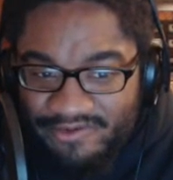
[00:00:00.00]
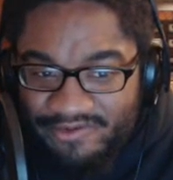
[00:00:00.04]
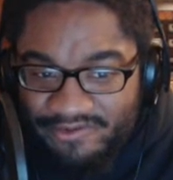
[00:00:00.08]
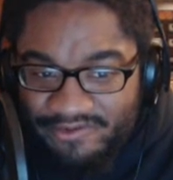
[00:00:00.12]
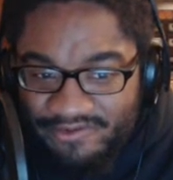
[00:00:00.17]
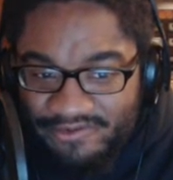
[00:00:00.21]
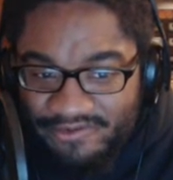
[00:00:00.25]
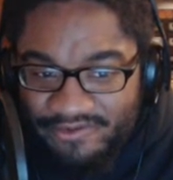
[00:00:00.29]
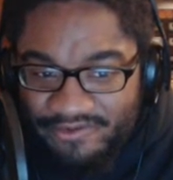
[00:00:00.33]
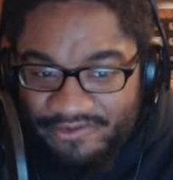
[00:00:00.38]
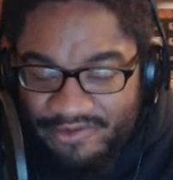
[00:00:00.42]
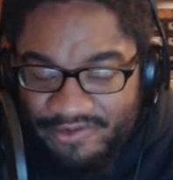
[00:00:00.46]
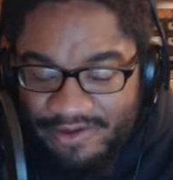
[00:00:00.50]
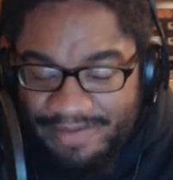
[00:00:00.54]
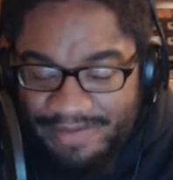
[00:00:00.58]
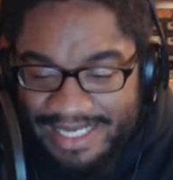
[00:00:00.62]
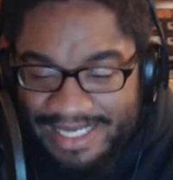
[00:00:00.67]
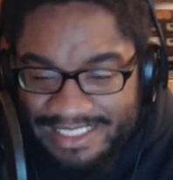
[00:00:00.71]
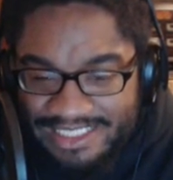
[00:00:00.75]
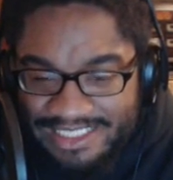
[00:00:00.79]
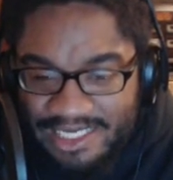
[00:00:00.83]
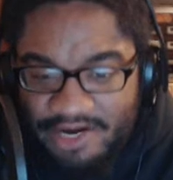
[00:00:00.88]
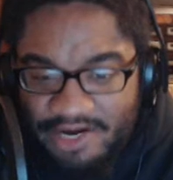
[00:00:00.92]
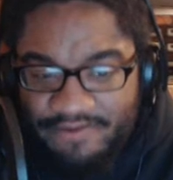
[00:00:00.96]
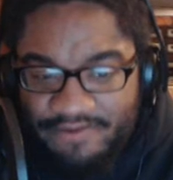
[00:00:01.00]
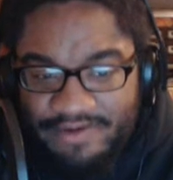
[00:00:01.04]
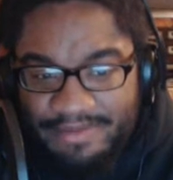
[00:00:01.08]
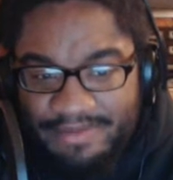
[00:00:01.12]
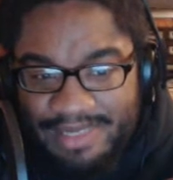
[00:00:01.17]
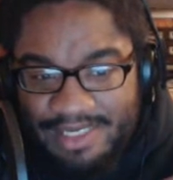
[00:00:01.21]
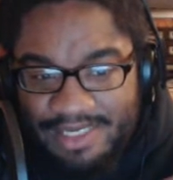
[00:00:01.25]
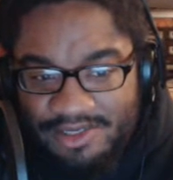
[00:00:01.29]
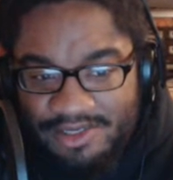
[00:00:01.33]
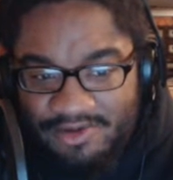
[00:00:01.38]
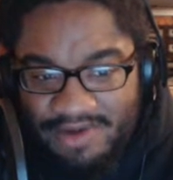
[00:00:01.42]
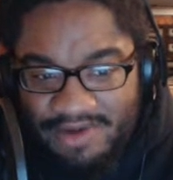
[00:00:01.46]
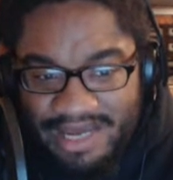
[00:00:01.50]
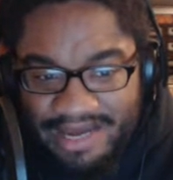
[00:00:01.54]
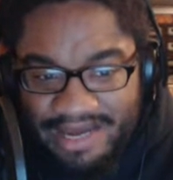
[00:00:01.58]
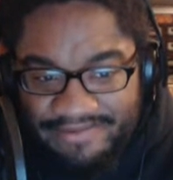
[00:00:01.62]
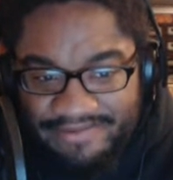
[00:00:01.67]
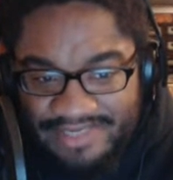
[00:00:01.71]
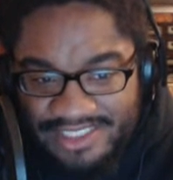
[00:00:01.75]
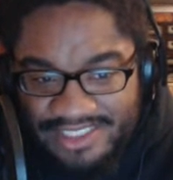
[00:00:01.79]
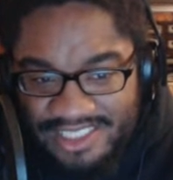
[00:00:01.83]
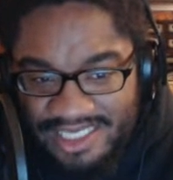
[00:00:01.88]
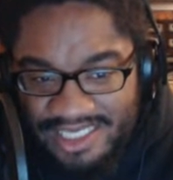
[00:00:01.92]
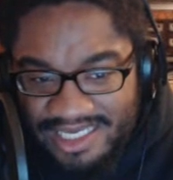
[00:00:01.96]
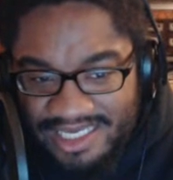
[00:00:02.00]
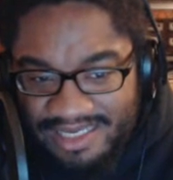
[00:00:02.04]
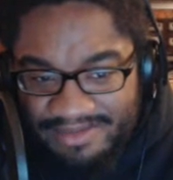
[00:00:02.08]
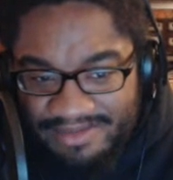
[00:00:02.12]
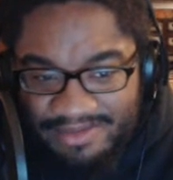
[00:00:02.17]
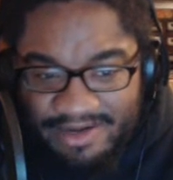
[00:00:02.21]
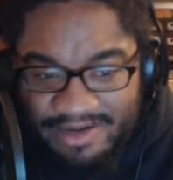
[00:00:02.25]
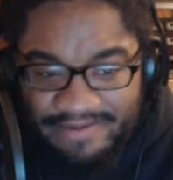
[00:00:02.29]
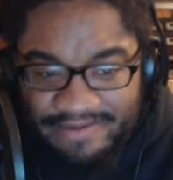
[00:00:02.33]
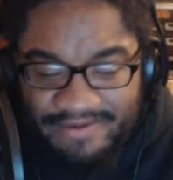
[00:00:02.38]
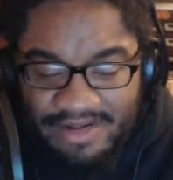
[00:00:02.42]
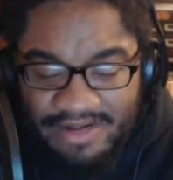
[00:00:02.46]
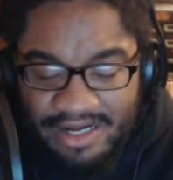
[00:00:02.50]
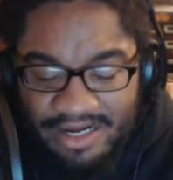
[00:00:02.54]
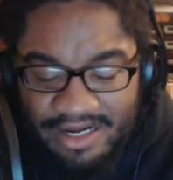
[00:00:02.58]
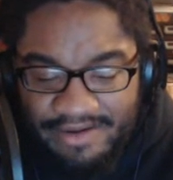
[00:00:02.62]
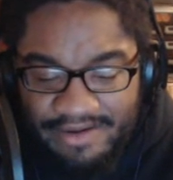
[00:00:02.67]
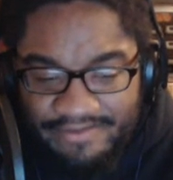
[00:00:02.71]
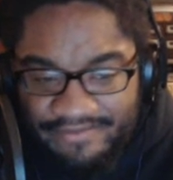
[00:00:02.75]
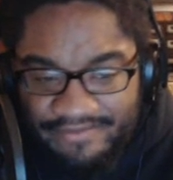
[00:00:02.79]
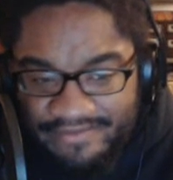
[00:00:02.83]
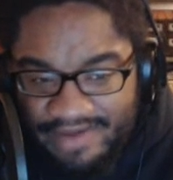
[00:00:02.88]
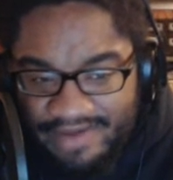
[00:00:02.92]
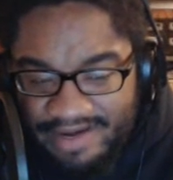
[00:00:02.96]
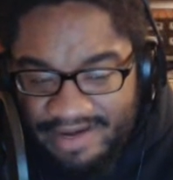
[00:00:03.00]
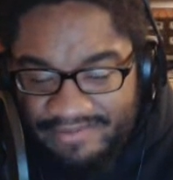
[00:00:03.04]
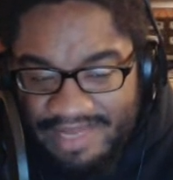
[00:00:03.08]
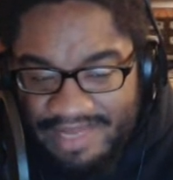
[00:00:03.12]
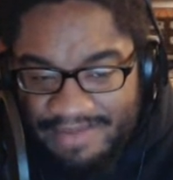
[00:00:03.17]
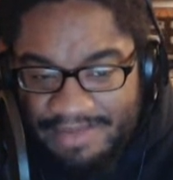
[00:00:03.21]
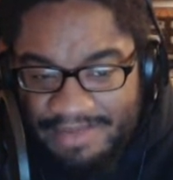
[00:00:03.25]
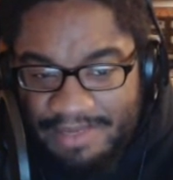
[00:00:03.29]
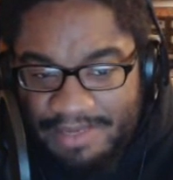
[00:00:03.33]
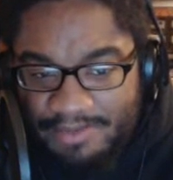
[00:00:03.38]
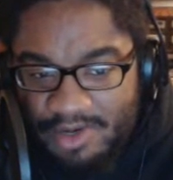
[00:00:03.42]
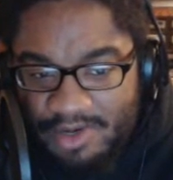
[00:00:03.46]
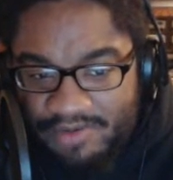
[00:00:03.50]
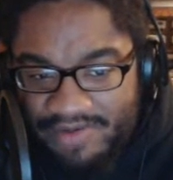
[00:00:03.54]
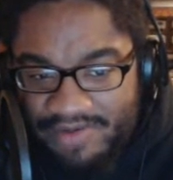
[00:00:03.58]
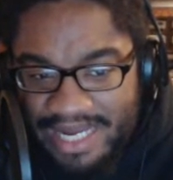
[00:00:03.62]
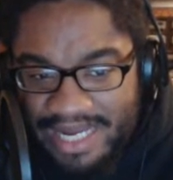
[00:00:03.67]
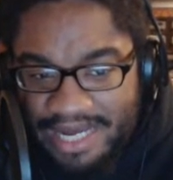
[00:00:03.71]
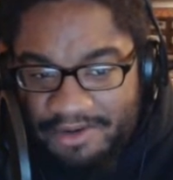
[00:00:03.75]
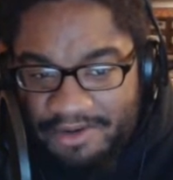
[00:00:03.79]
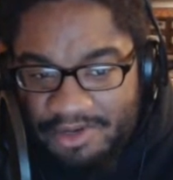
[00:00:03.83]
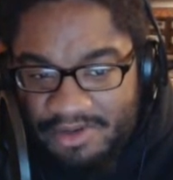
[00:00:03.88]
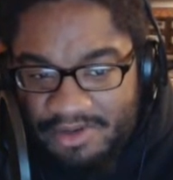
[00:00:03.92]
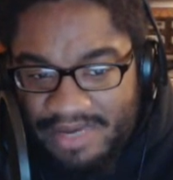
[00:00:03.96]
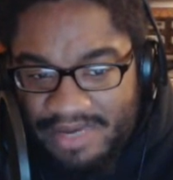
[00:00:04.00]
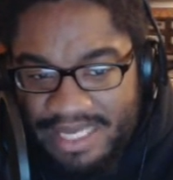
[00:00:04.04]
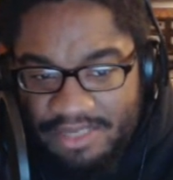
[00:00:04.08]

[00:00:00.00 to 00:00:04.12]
for myself. I mean, you do have a team of like people around you,